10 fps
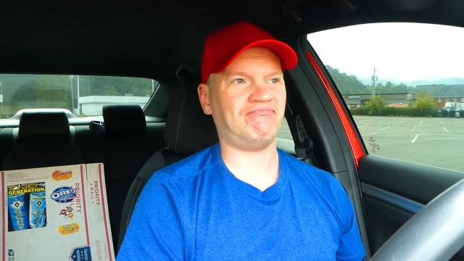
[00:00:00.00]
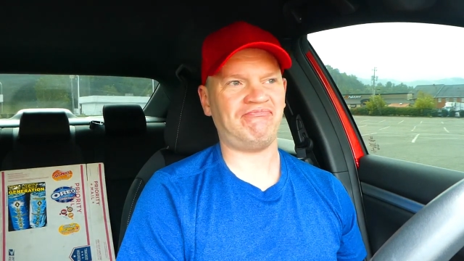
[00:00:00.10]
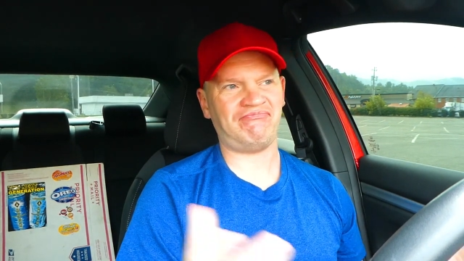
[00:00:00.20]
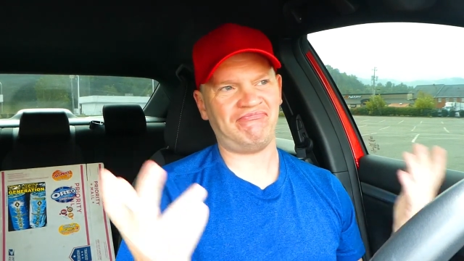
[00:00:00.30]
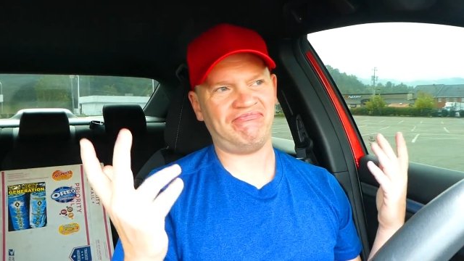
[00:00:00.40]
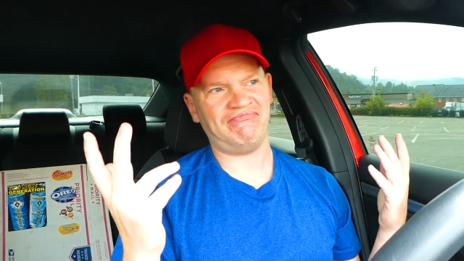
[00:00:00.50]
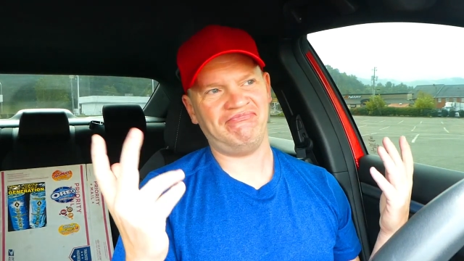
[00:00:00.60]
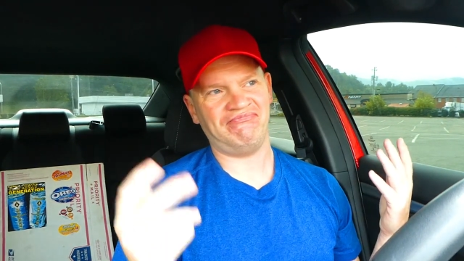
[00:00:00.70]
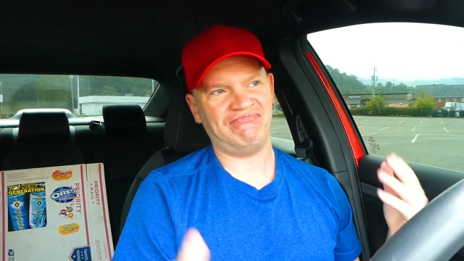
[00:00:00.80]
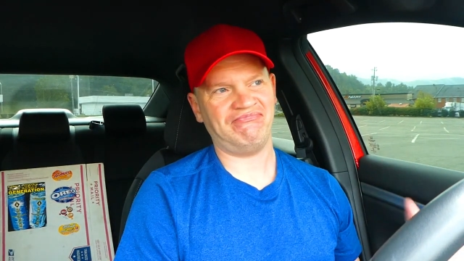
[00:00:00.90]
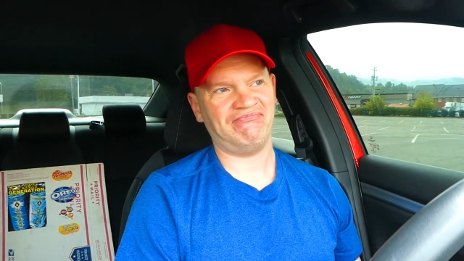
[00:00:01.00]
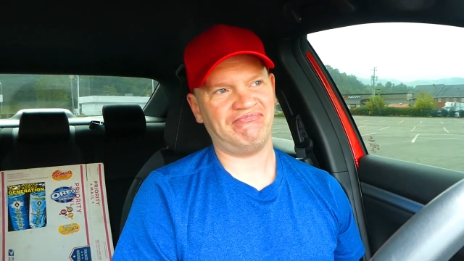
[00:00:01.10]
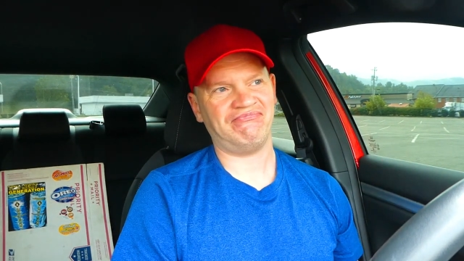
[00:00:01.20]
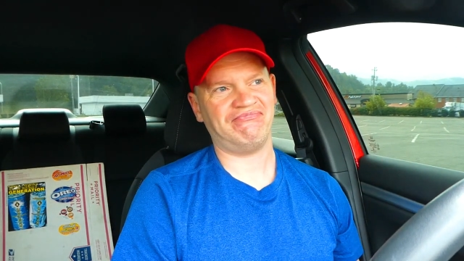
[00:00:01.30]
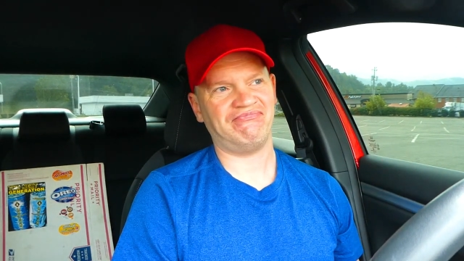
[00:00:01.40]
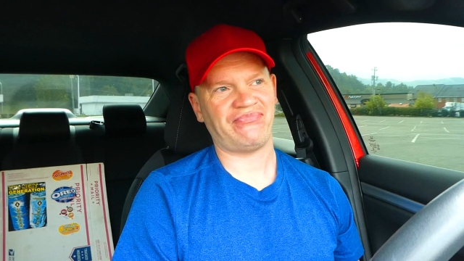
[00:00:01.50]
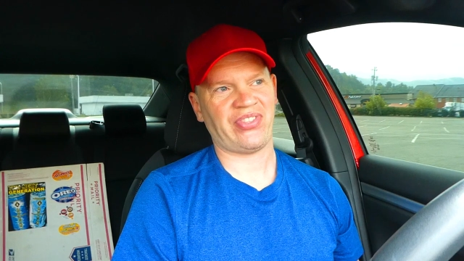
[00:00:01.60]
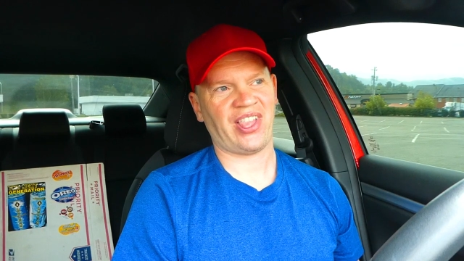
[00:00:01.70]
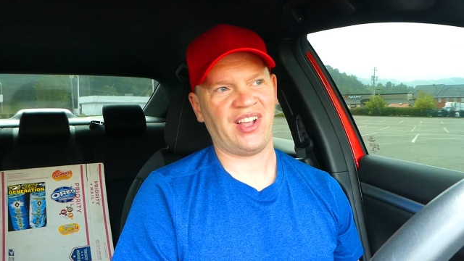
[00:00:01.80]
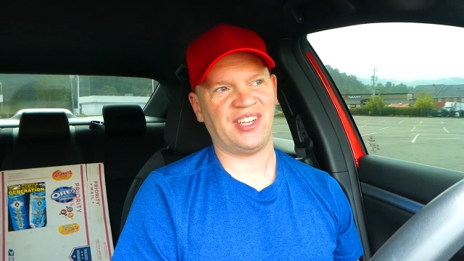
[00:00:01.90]

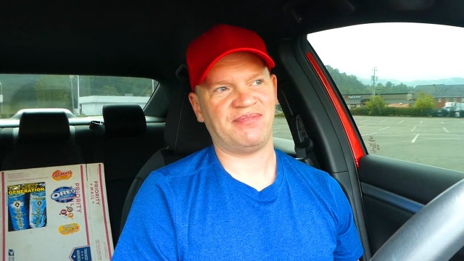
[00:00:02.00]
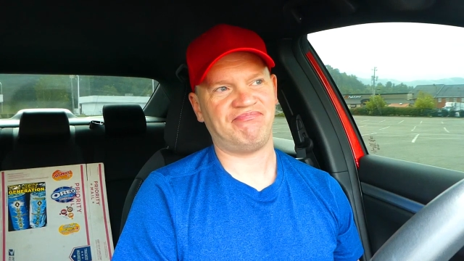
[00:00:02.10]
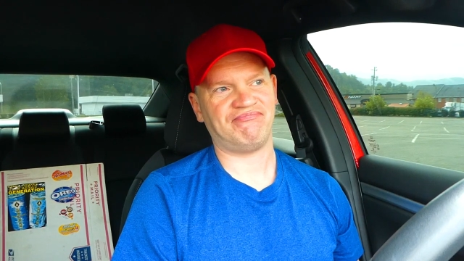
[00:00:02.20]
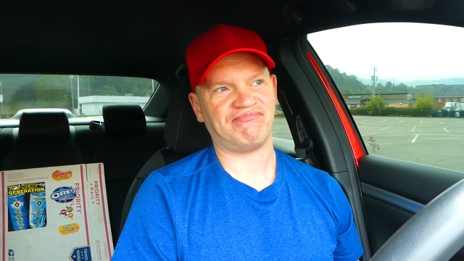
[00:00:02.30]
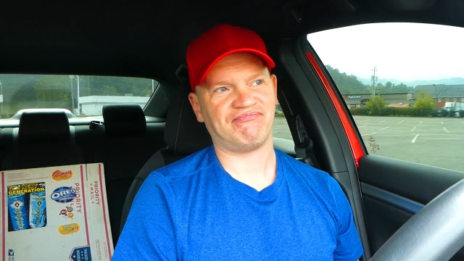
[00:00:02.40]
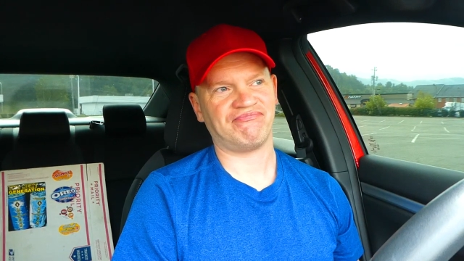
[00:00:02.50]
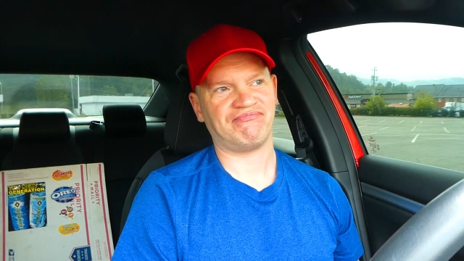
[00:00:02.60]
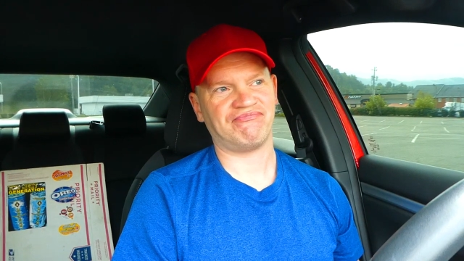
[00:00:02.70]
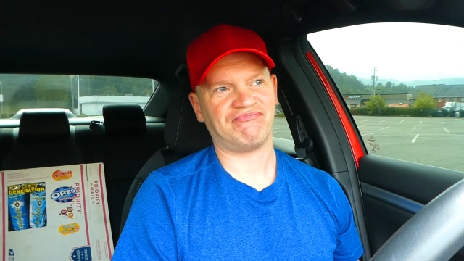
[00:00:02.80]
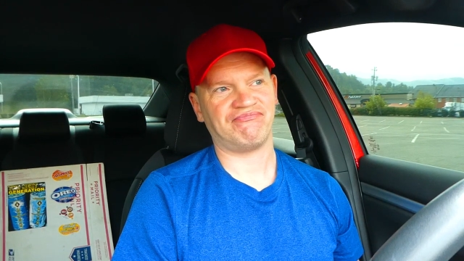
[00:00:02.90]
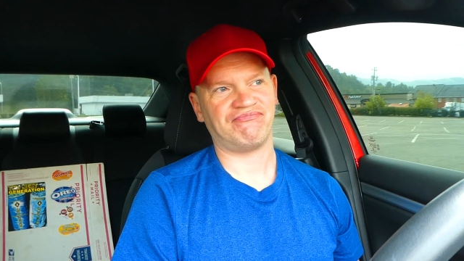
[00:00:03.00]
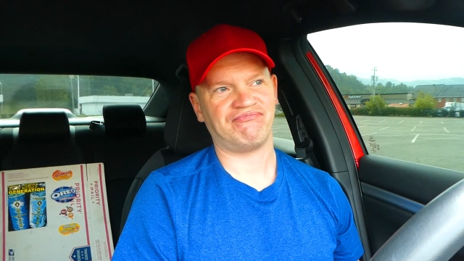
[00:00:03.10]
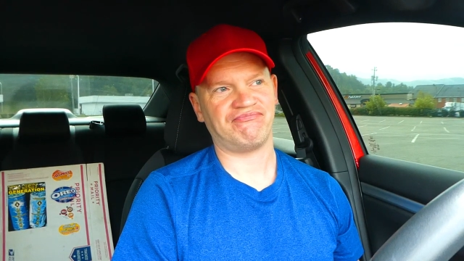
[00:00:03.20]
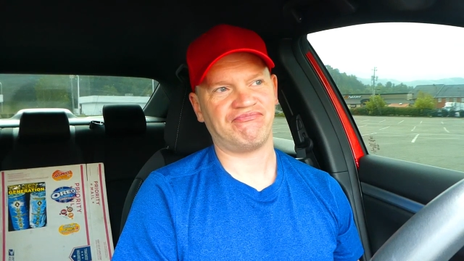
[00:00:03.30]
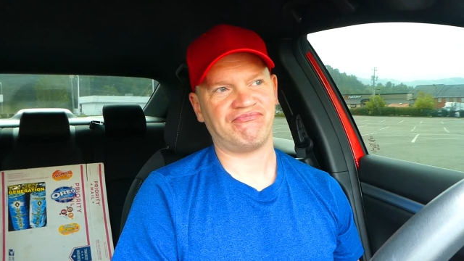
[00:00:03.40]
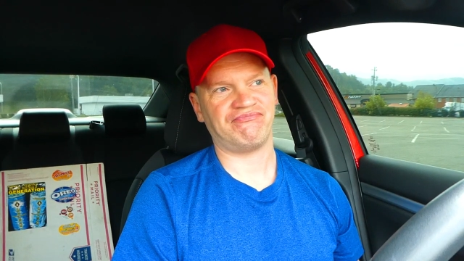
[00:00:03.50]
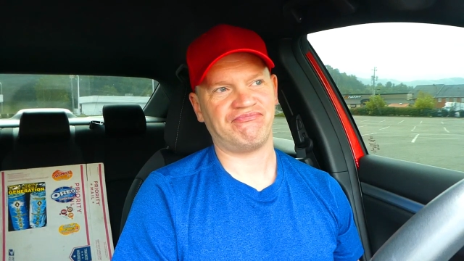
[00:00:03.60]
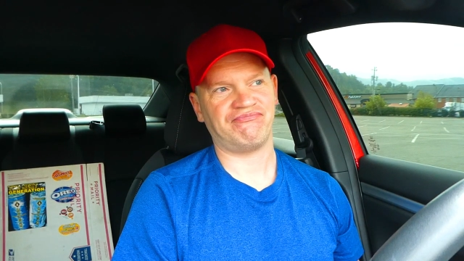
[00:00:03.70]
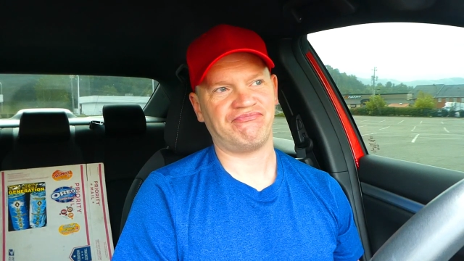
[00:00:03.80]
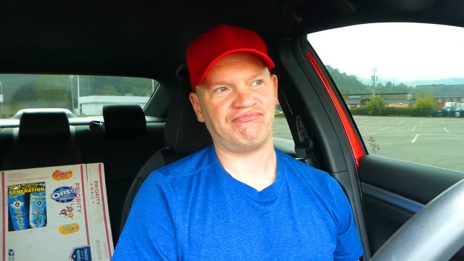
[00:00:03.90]

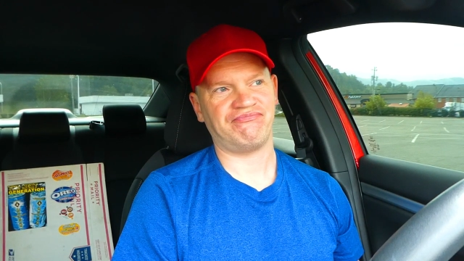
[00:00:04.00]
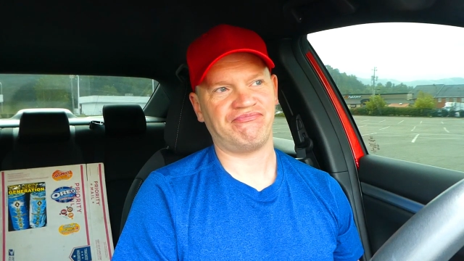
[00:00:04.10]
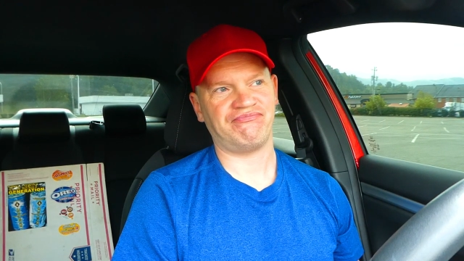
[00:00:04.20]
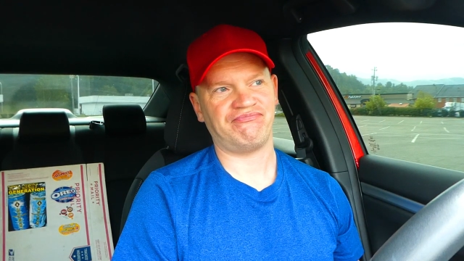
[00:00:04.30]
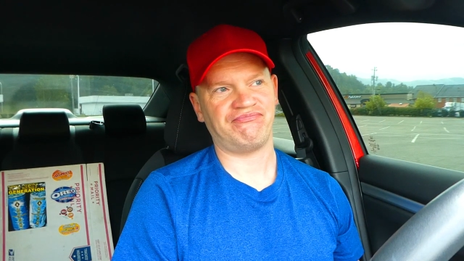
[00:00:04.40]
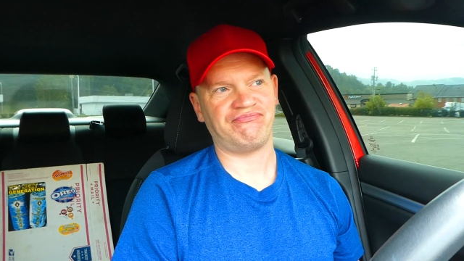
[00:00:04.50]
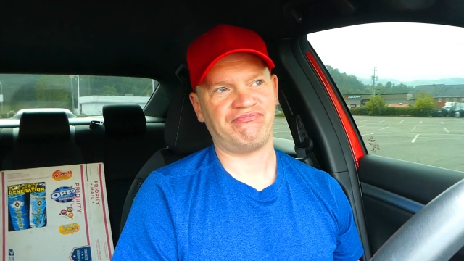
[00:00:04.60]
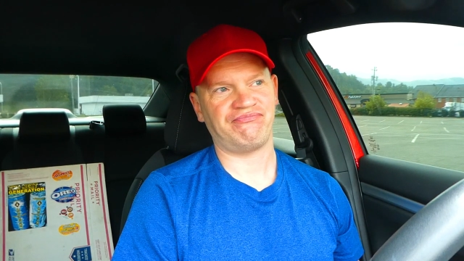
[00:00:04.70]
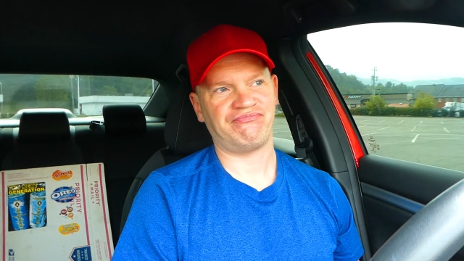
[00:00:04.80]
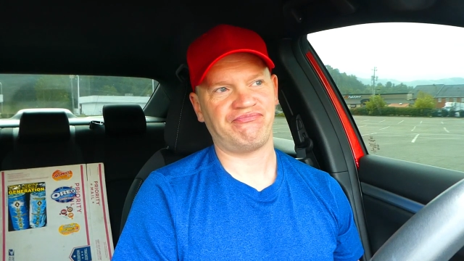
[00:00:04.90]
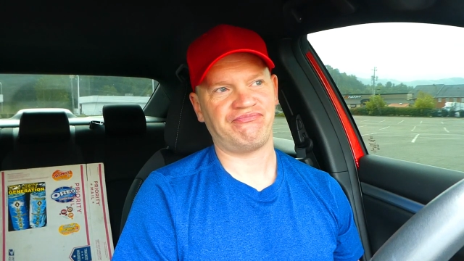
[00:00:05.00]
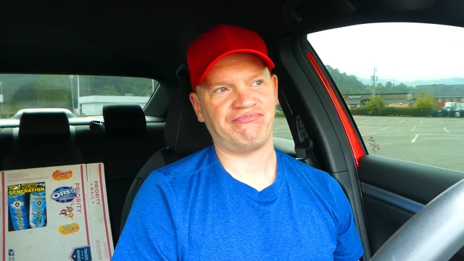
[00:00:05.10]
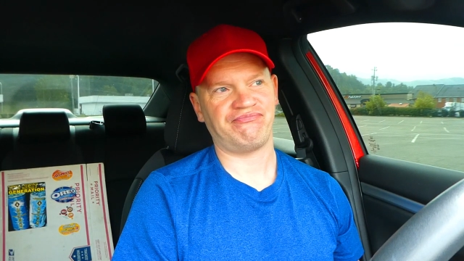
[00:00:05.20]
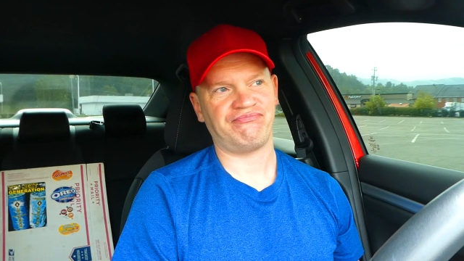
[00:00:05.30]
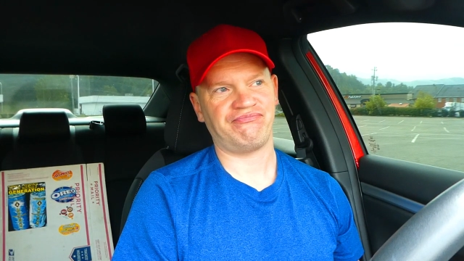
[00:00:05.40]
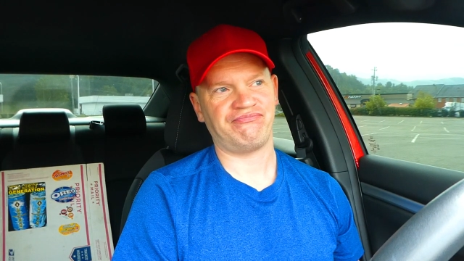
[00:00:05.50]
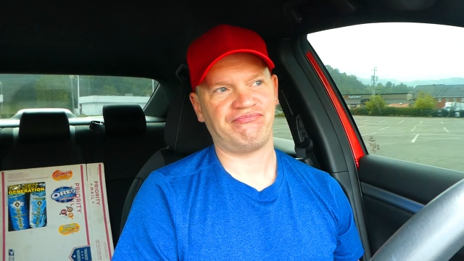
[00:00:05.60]
(silence)